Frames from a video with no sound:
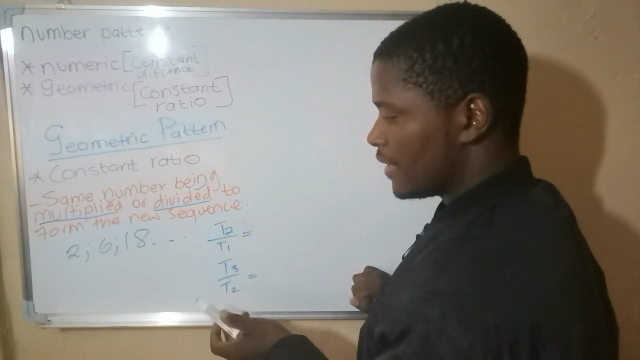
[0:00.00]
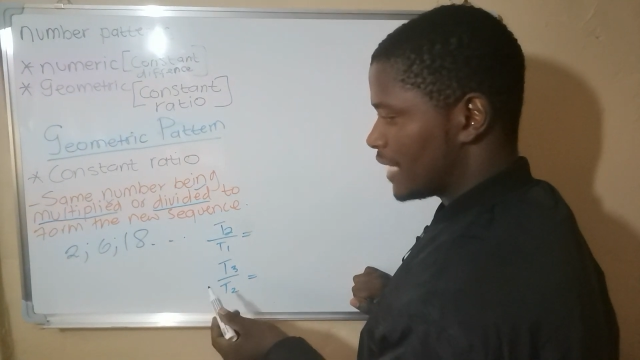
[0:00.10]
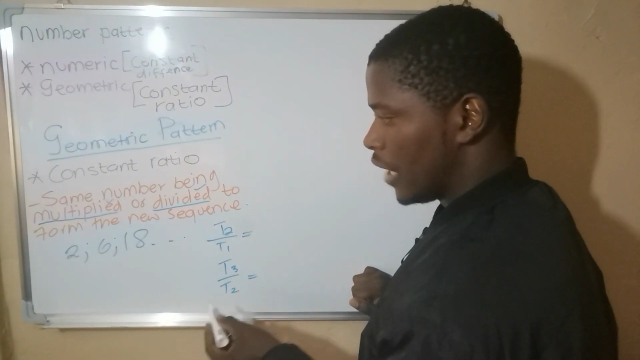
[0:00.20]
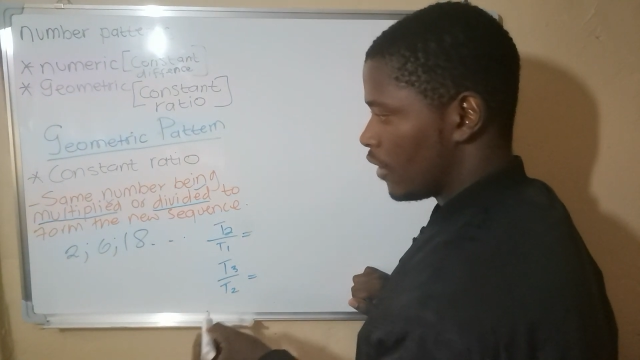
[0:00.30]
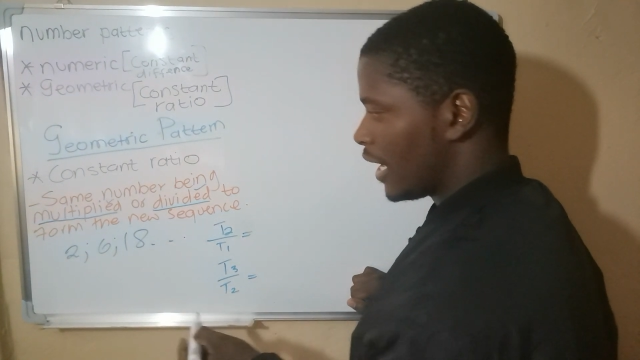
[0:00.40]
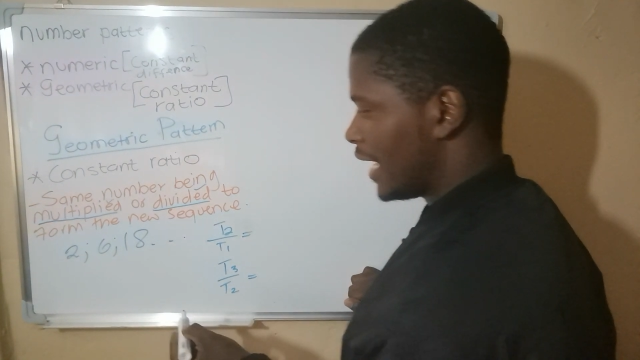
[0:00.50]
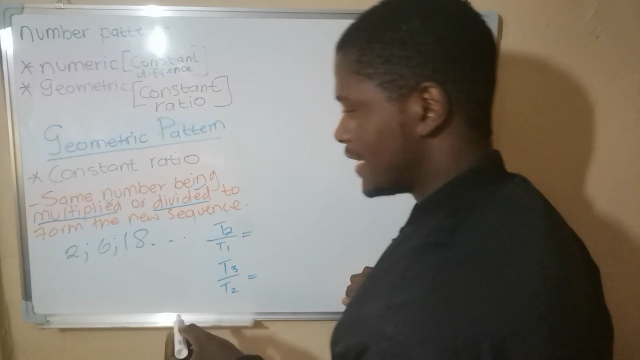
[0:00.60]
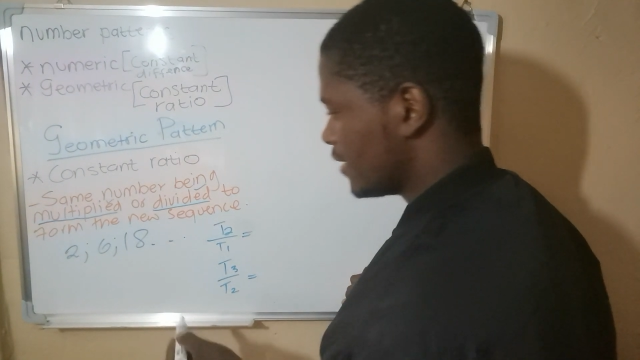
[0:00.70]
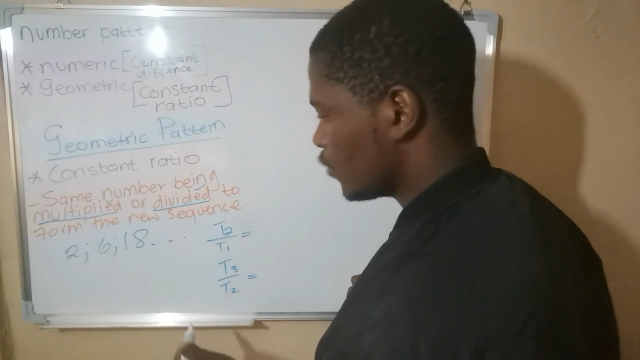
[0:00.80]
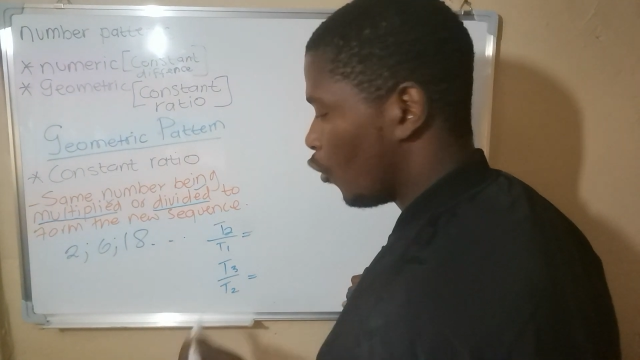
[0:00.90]
Now,
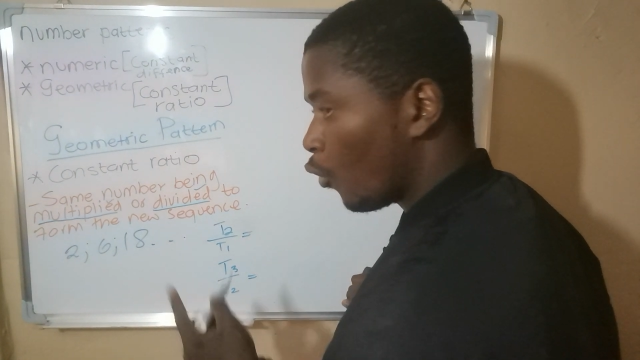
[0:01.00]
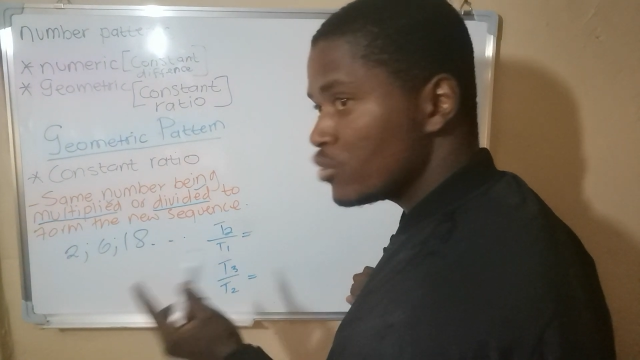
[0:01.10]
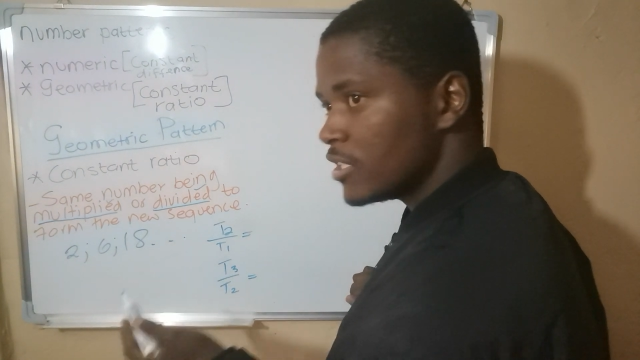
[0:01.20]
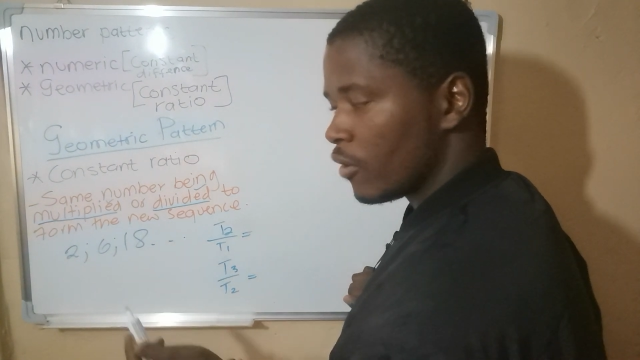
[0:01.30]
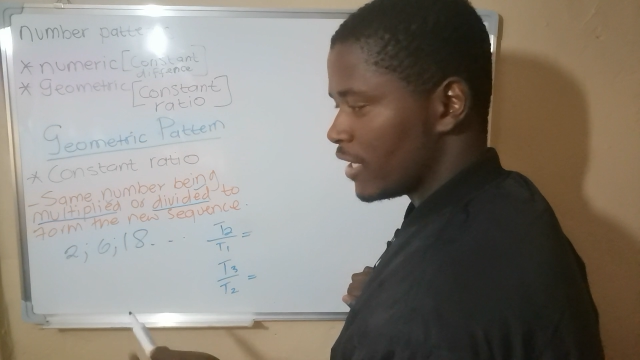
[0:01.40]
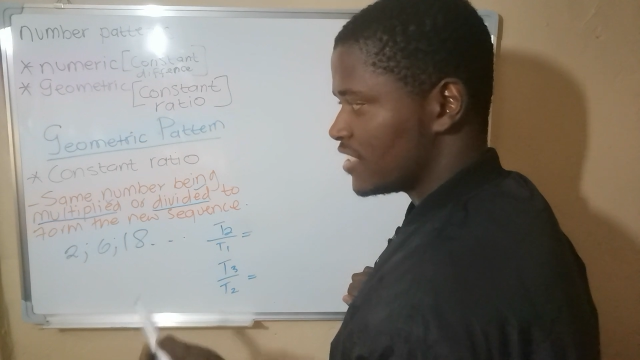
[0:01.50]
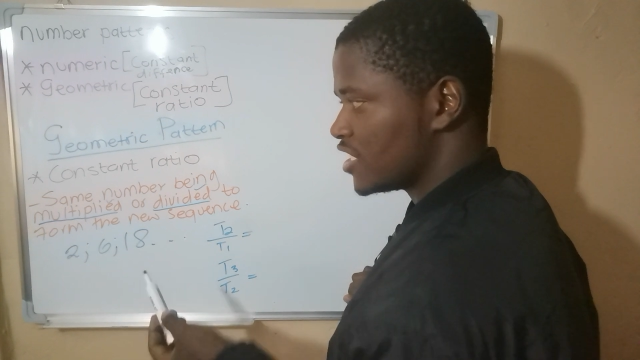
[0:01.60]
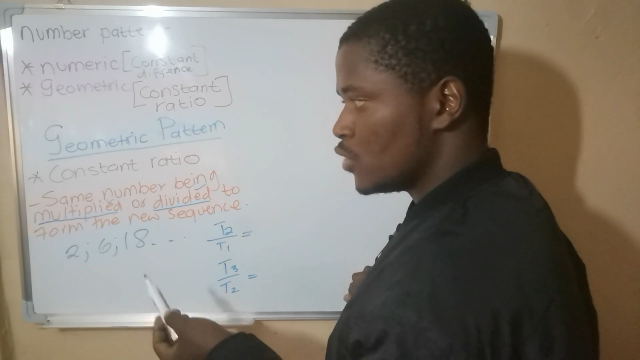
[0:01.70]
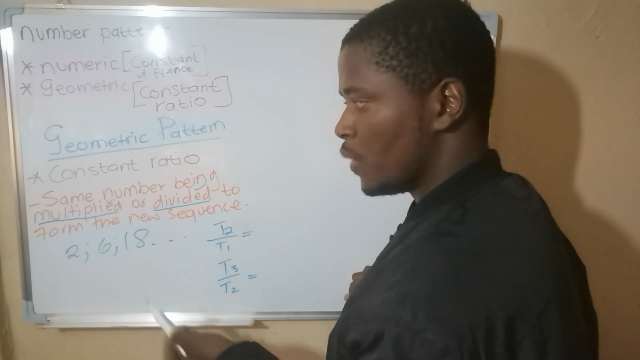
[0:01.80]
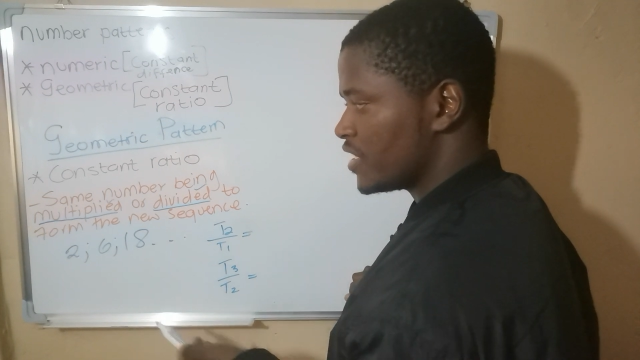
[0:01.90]
right, go to the
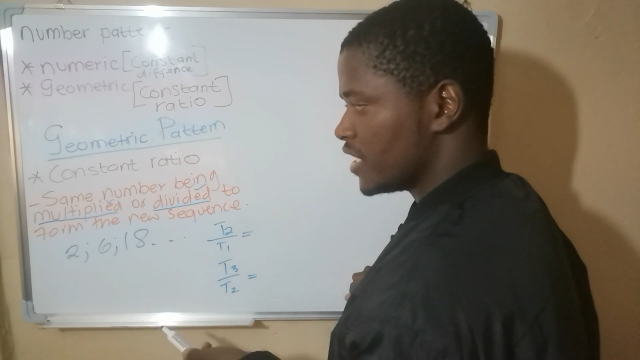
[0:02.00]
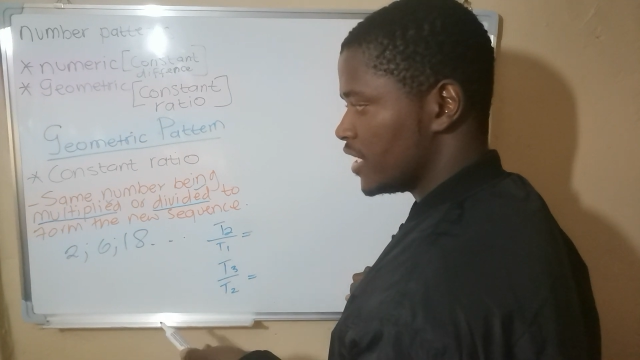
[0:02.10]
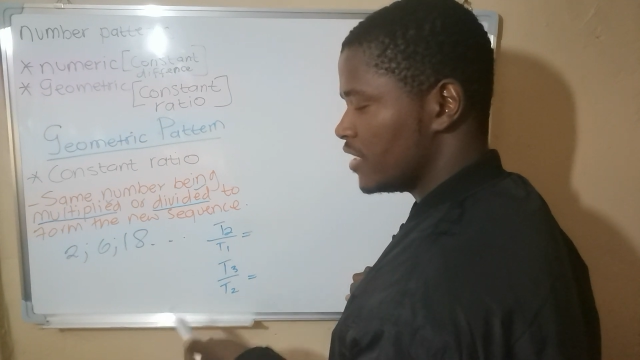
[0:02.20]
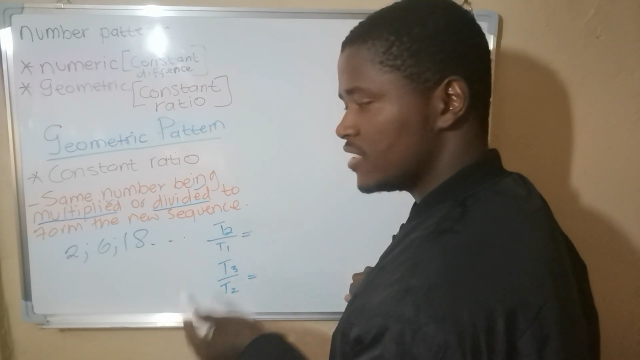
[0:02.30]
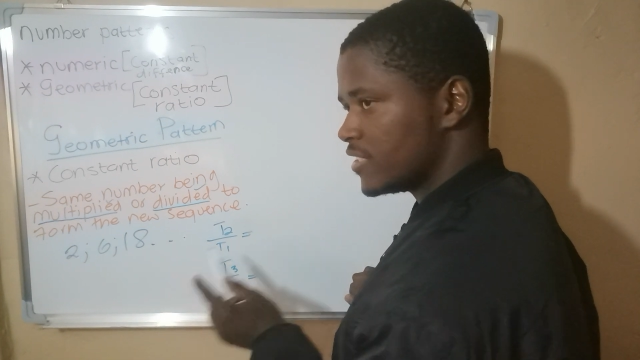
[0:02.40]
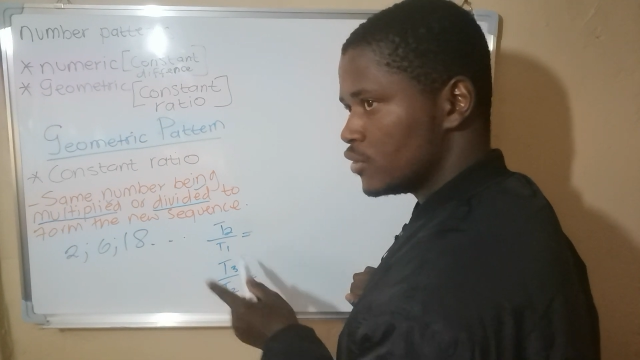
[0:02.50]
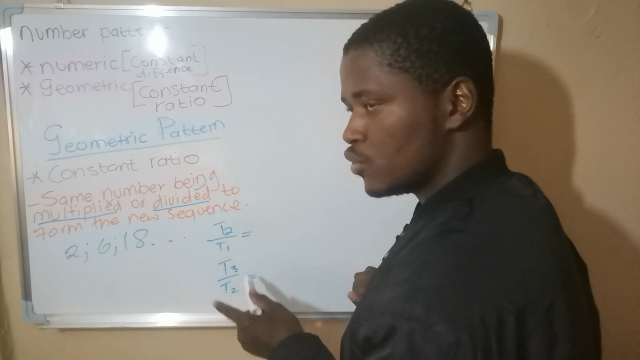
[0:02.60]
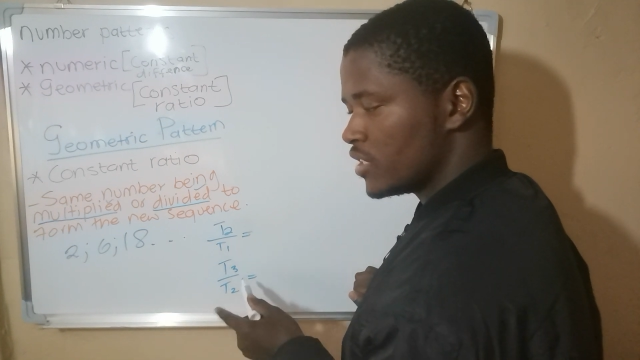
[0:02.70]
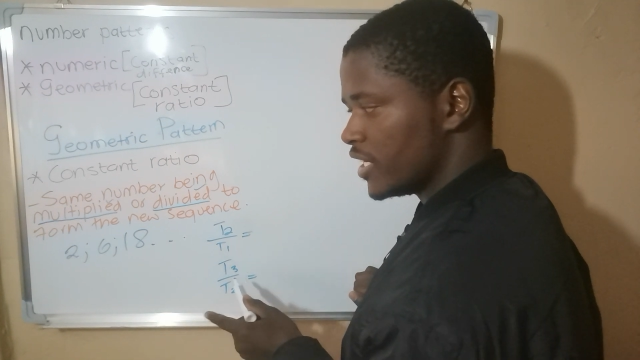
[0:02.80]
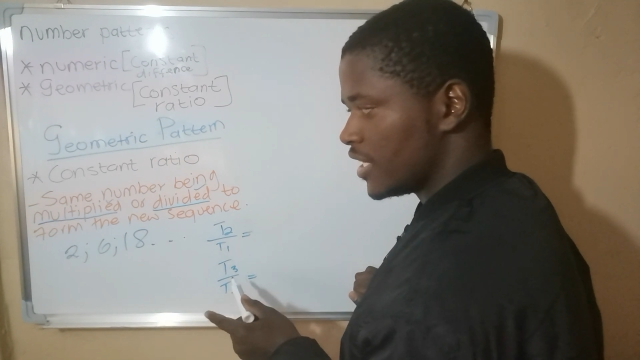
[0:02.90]
T1
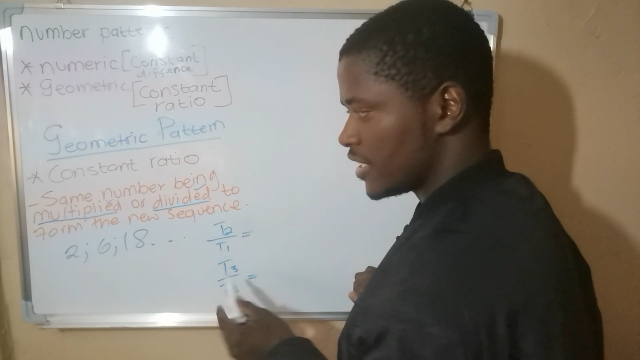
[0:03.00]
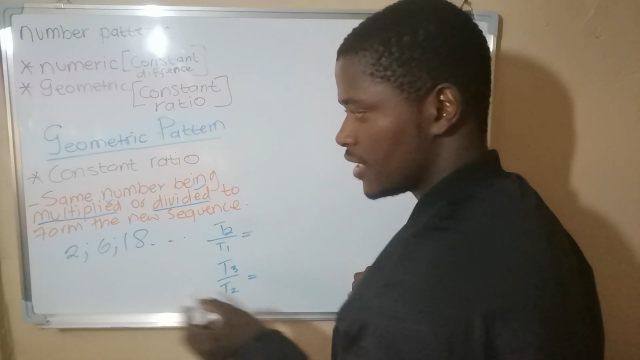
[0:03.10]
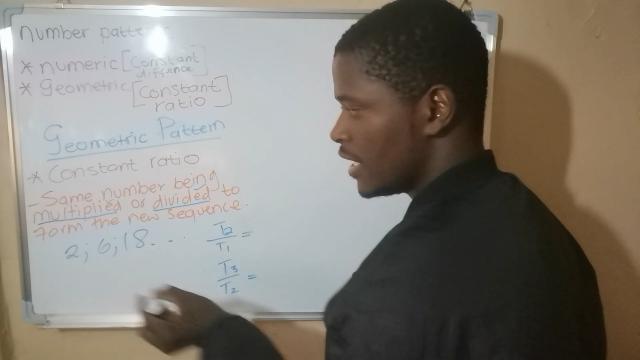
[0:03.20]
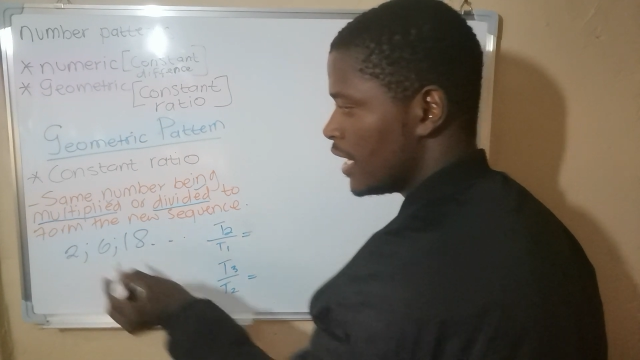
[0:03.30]
T2 and get